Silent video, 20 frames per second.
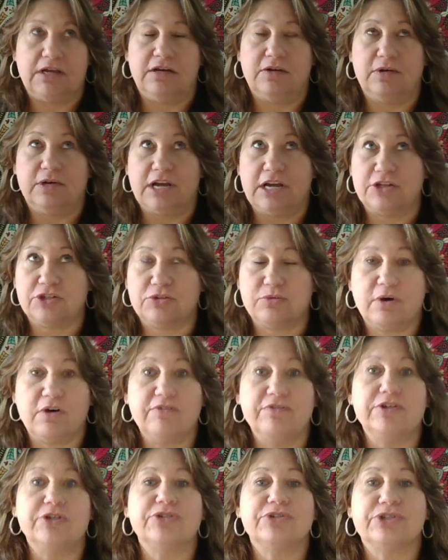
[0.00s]
oh gosh,
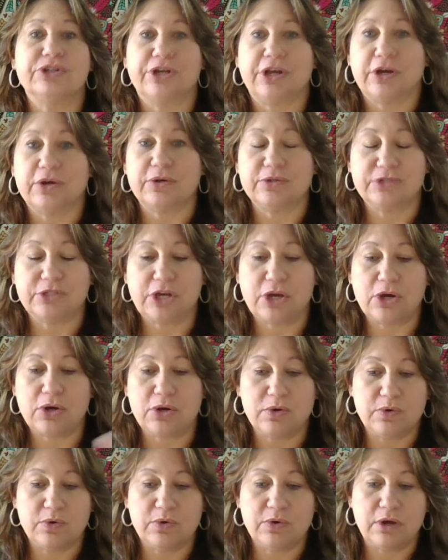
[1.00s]
12 years ago.
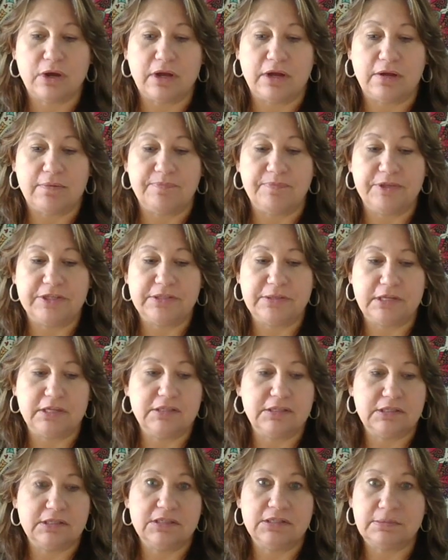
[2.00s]
So
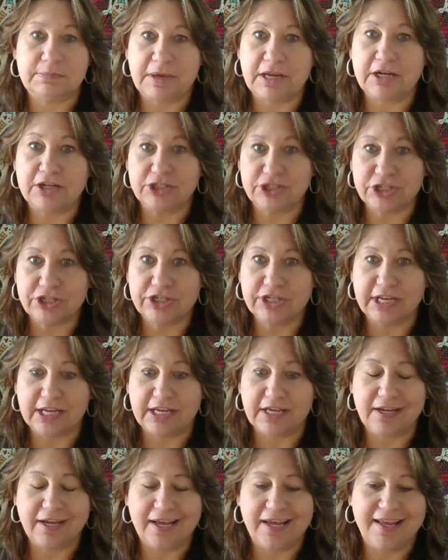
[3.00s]
it's been a
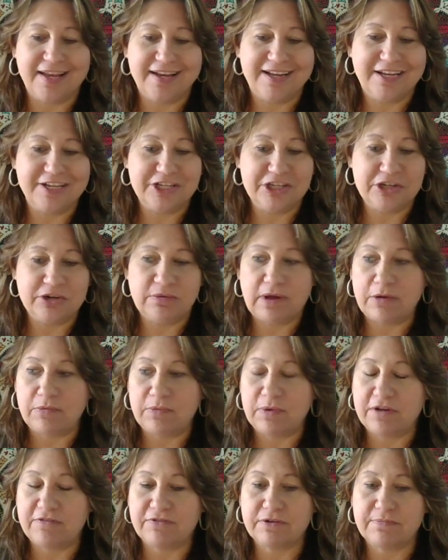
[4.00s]
journey. And, I
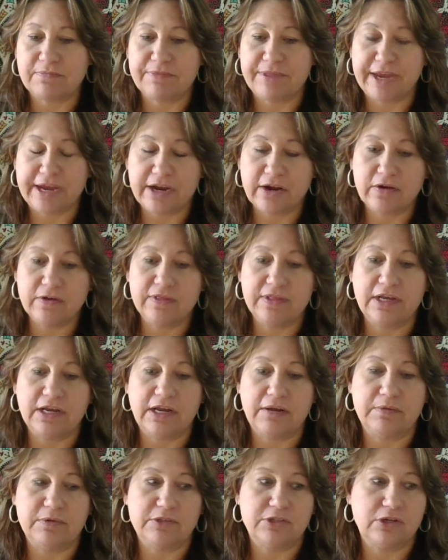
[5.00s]
went from there, and
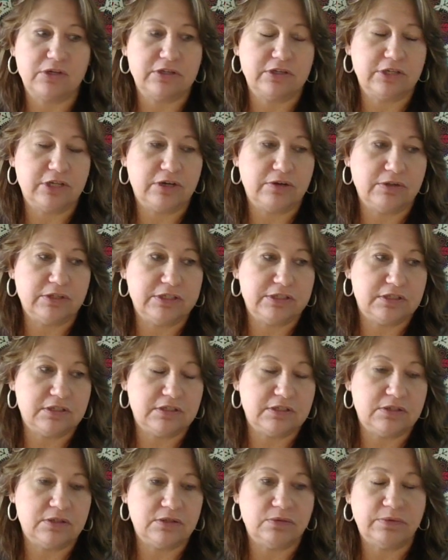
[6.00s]
then I would,
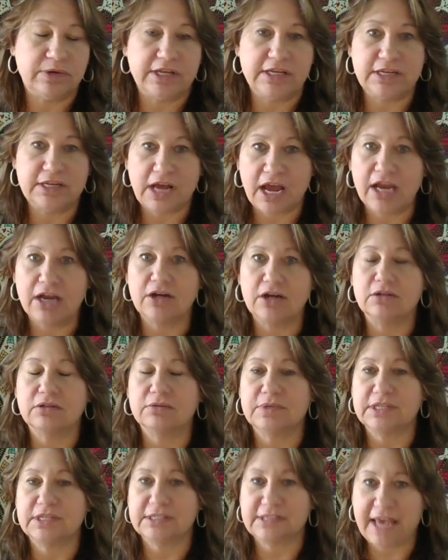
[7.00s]
listen to Wayne Dyer
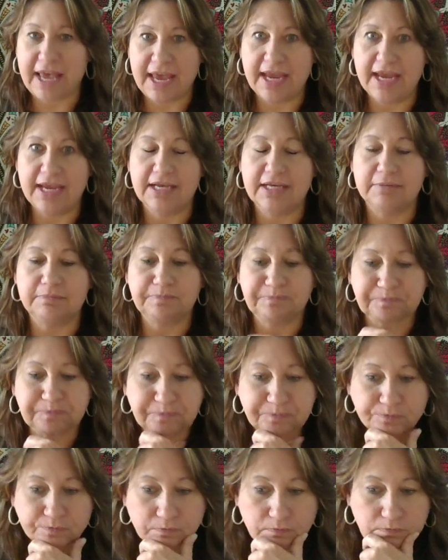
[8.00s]
and Louise Hay, and
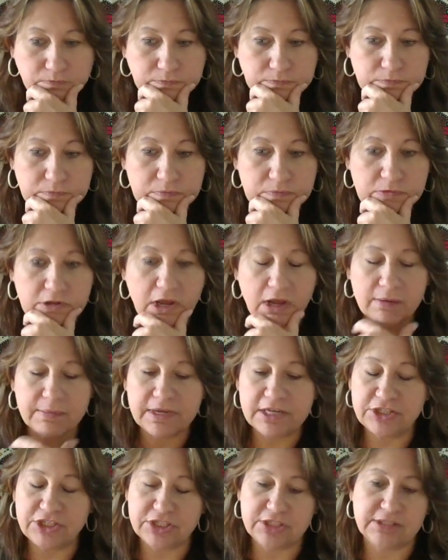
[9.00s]

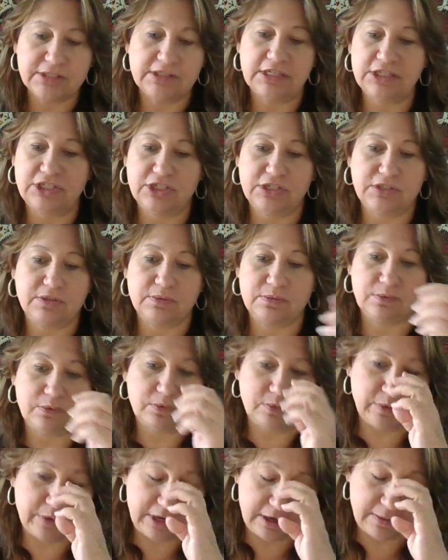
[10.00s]
it just
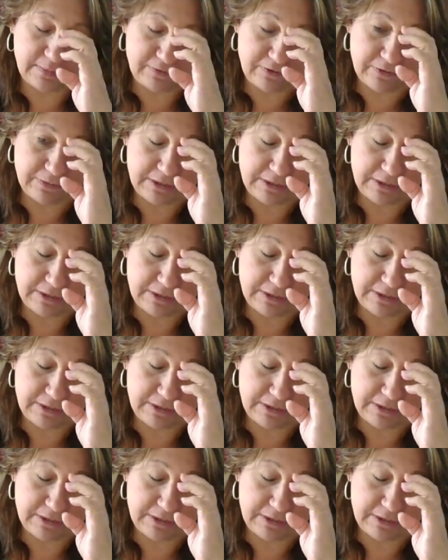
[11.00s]
went up